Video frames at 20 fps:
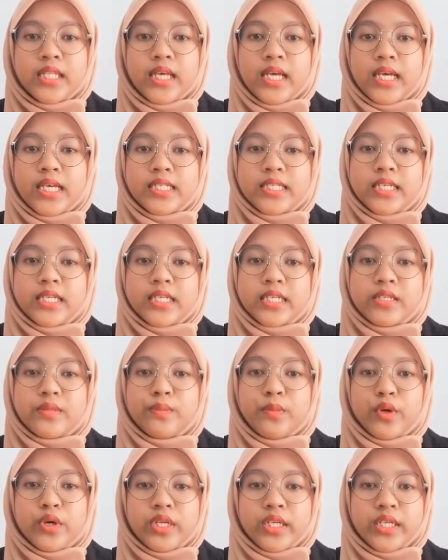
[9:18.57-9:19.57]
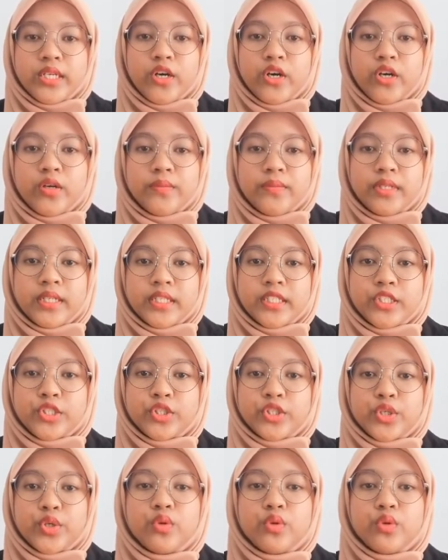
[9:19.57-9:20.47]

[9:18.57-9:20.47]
has a smaller home range